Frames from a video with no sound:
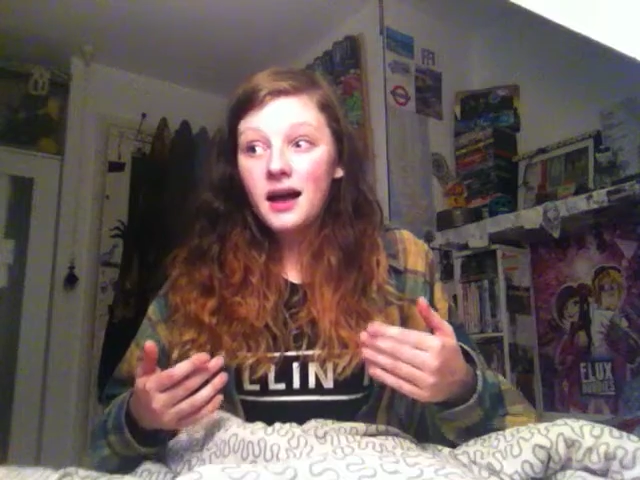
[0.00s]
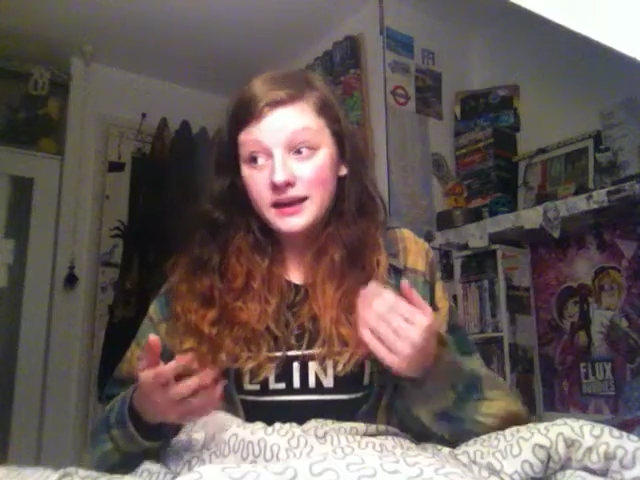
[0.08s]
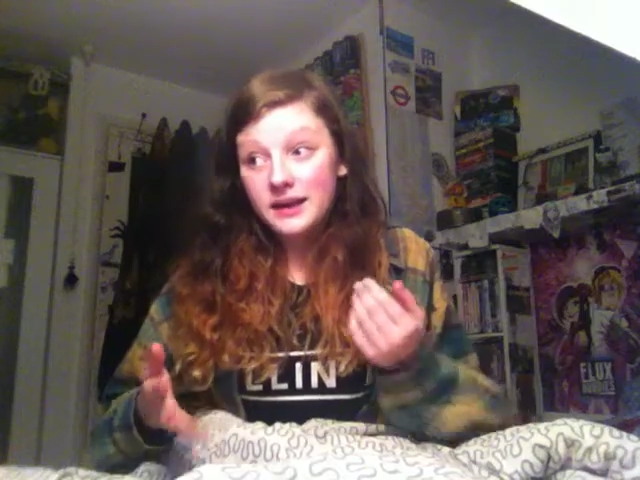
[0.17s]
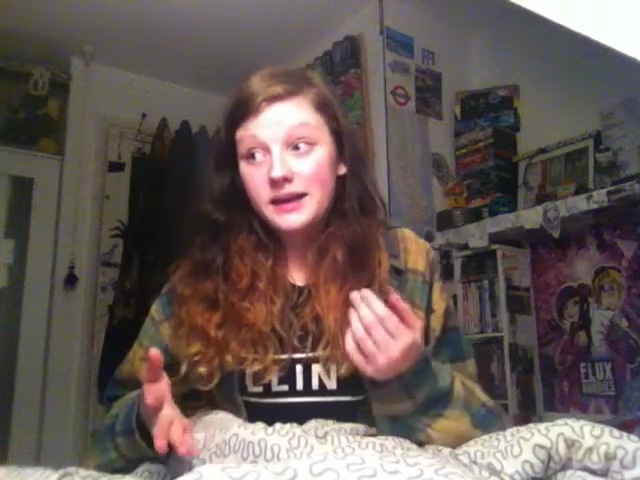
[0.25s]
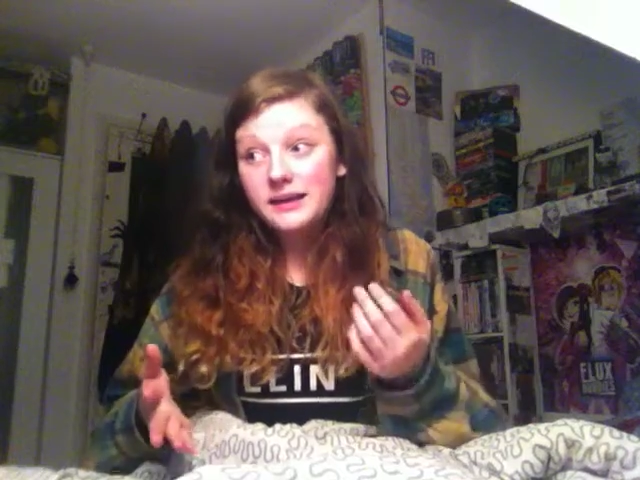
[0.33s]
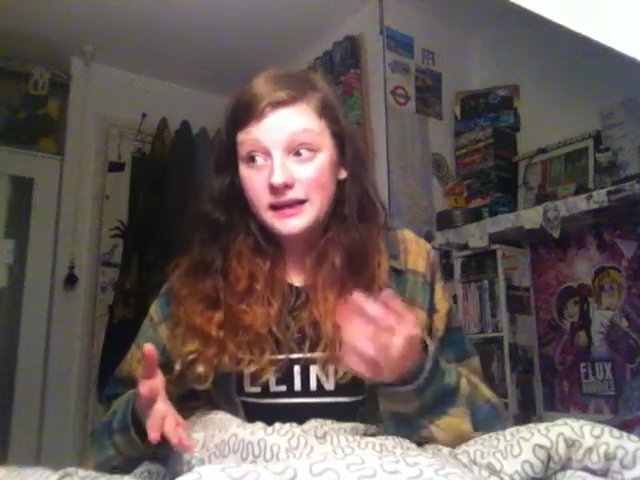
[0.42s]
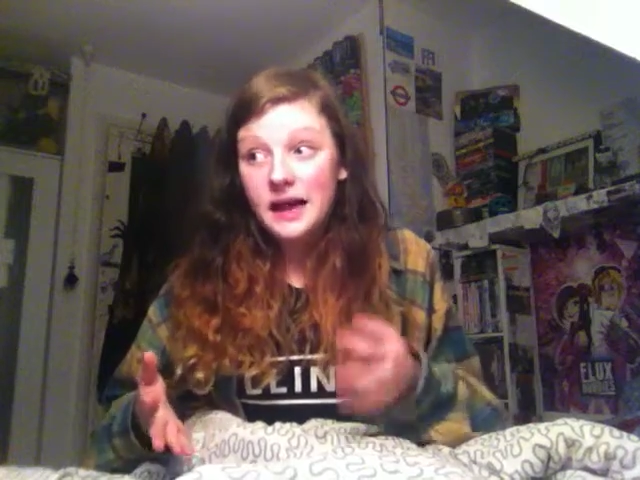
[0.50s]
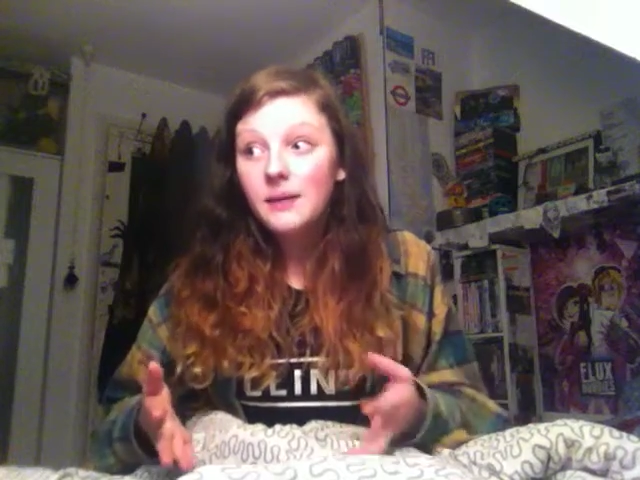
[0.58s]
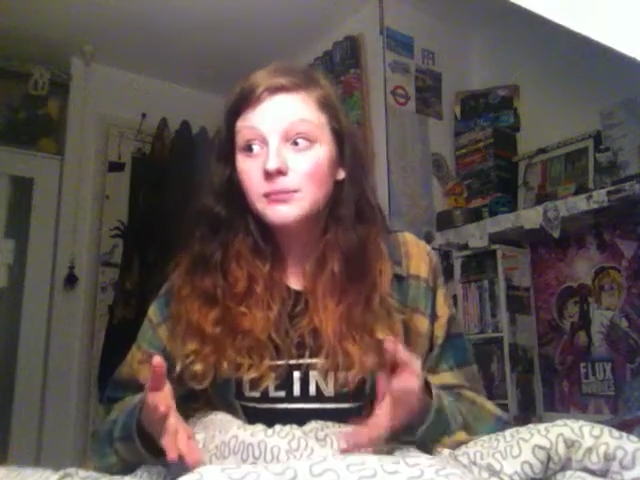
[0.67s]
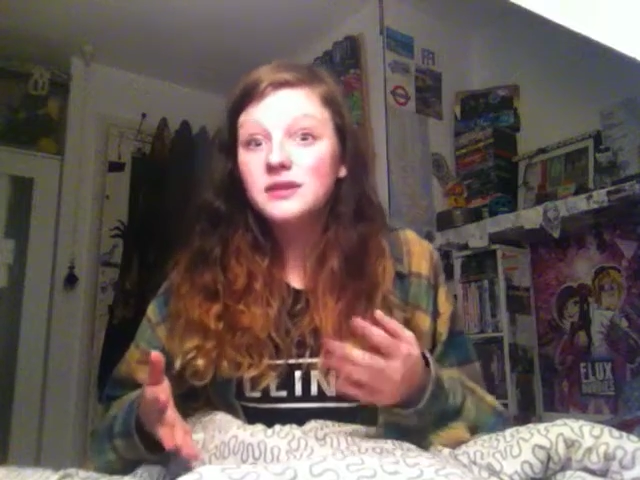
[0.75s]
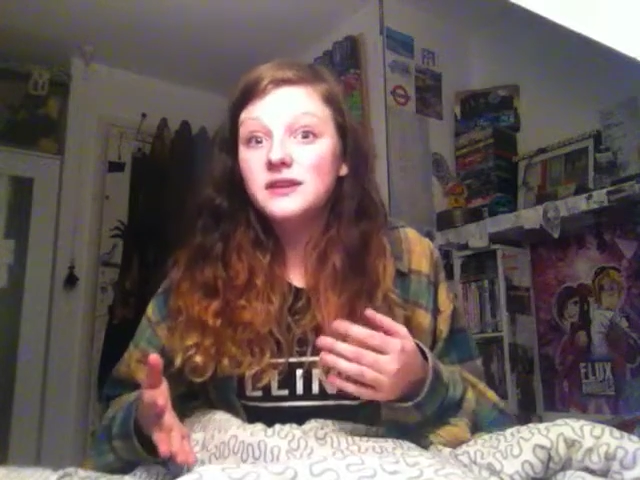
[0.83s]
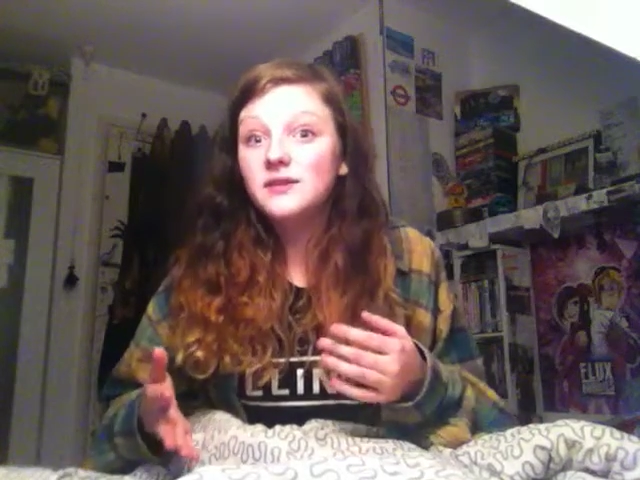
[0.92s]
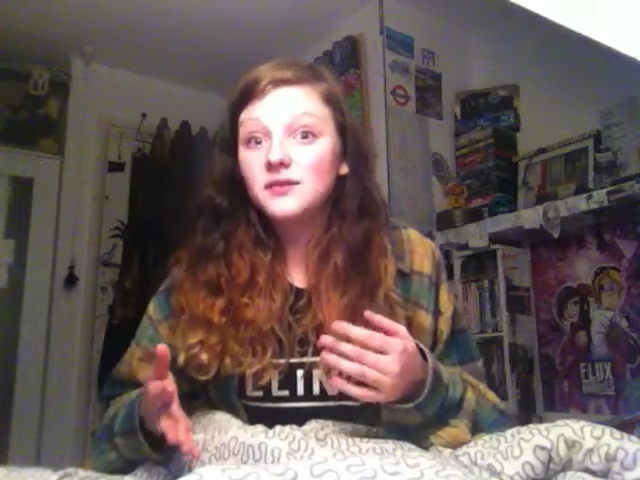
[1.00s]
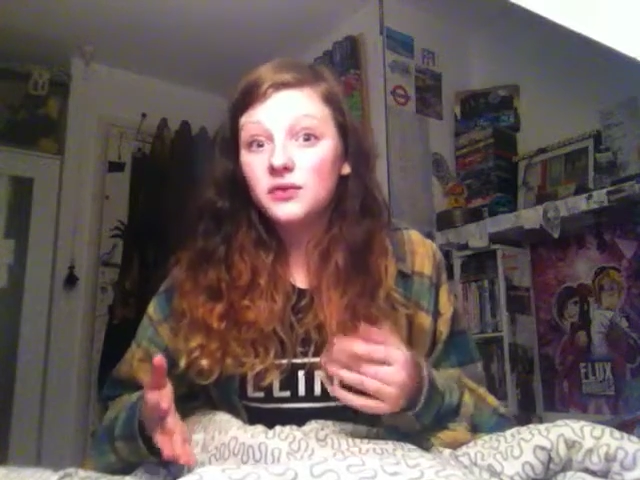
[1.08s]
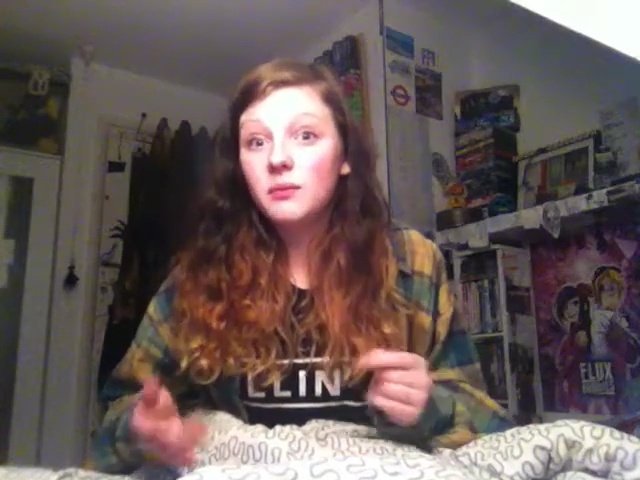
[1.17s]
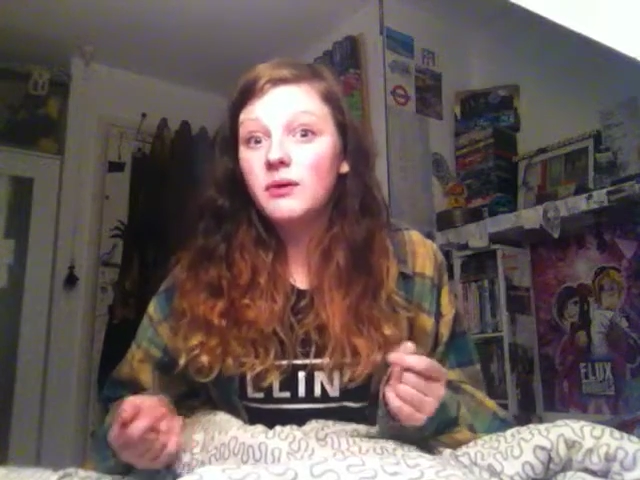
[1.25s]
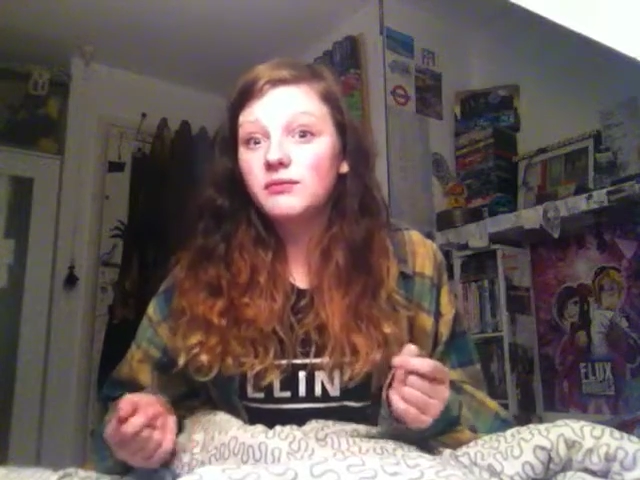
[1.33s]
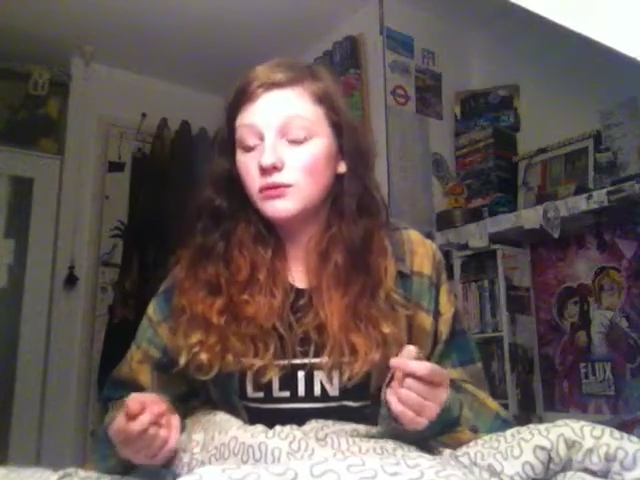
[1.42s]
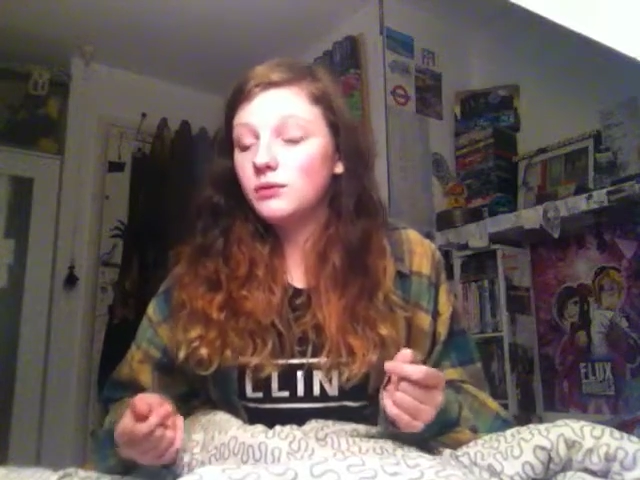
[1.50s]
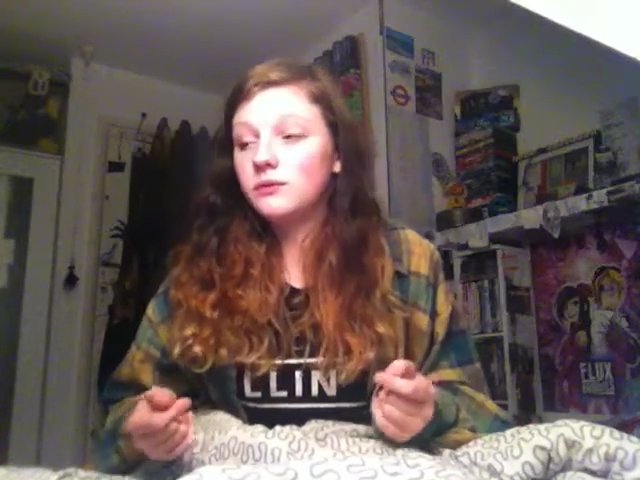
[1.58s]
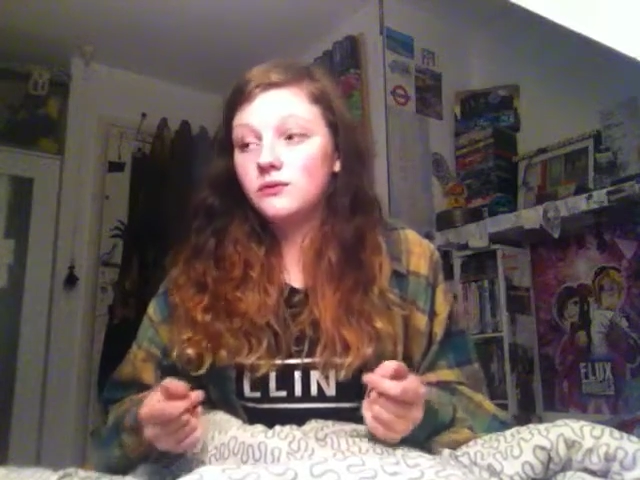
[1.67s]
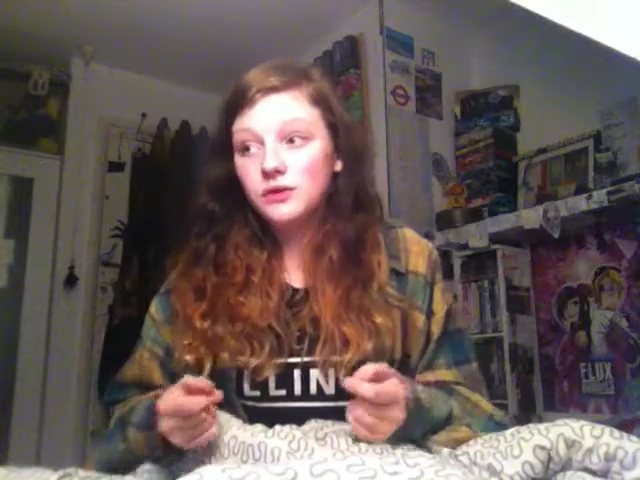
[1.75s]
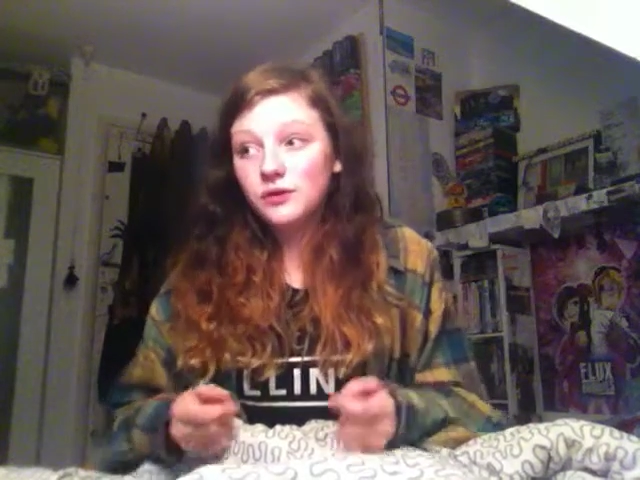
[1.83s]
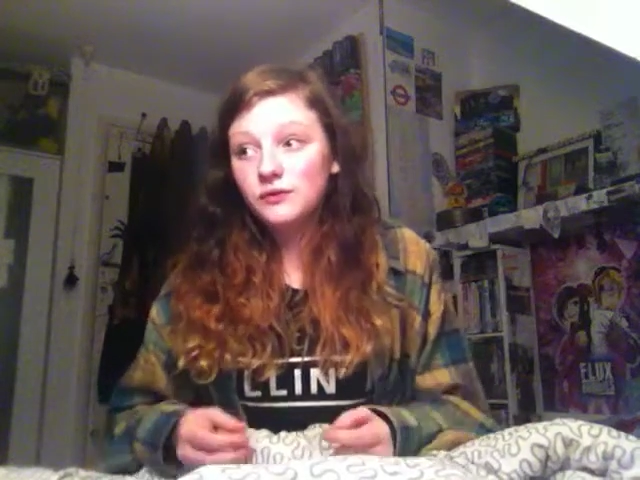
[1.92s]
And I kept it from
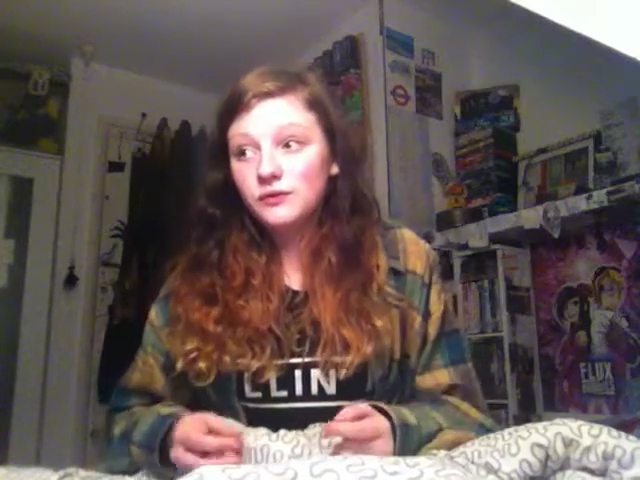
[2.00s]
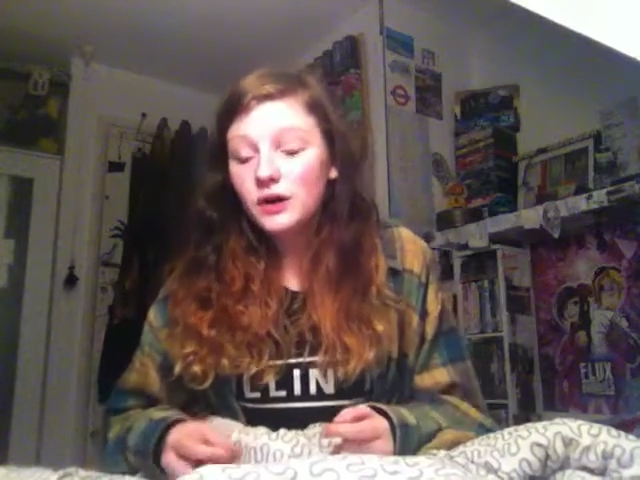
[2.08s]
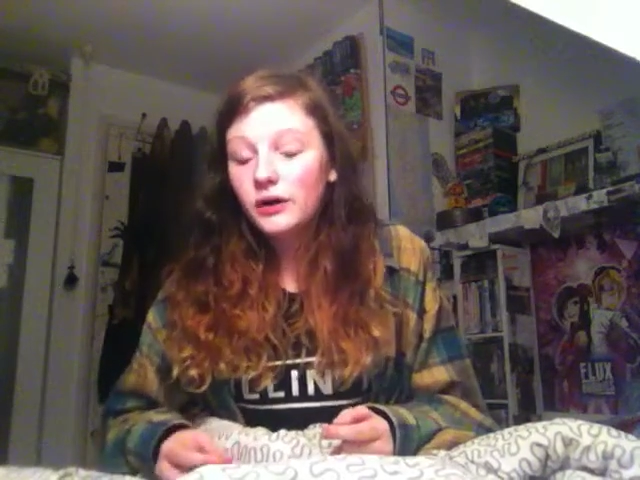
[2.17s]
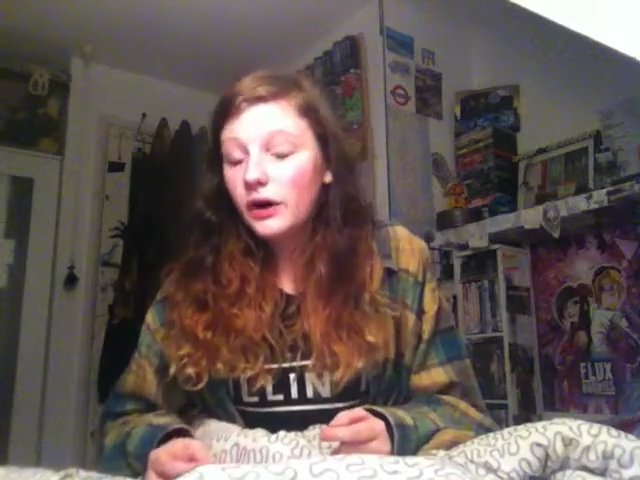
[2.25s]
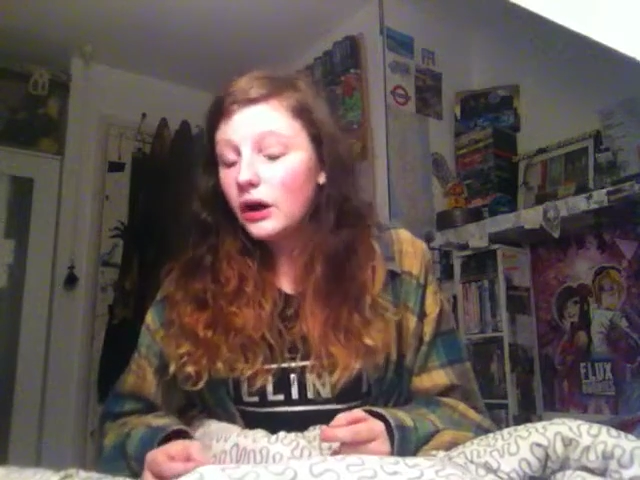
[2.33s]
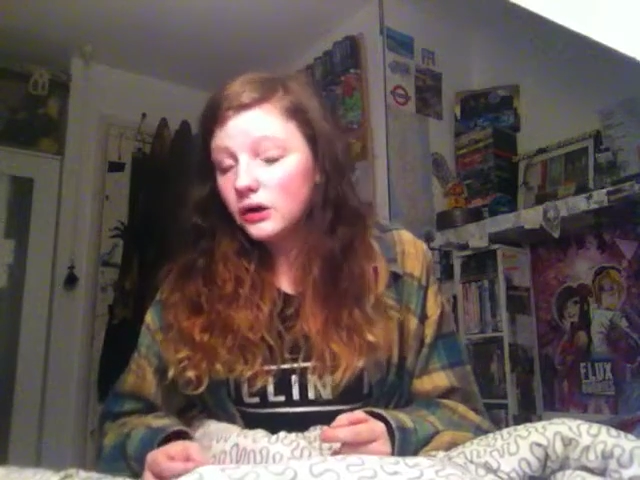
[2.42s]
everyone for a very